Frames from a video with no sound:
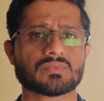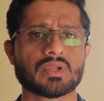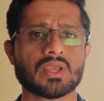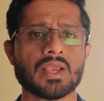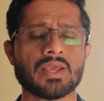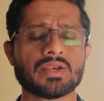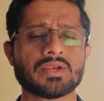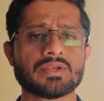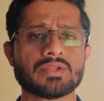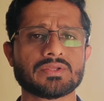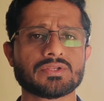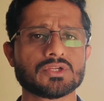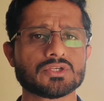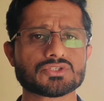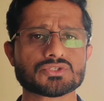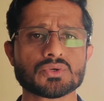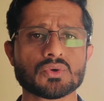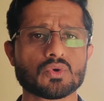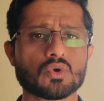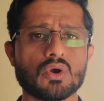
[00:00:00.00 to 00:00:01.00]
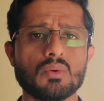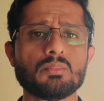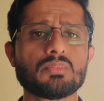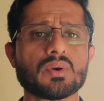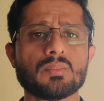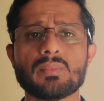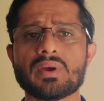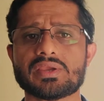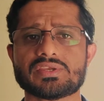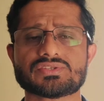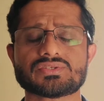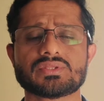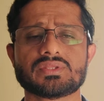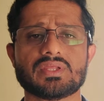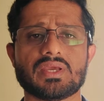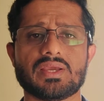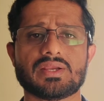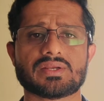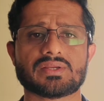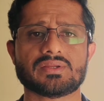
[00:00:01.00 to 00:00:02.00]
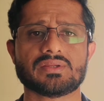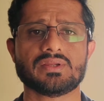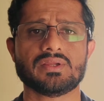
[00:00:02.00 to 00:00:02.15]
And there's no compromise in that.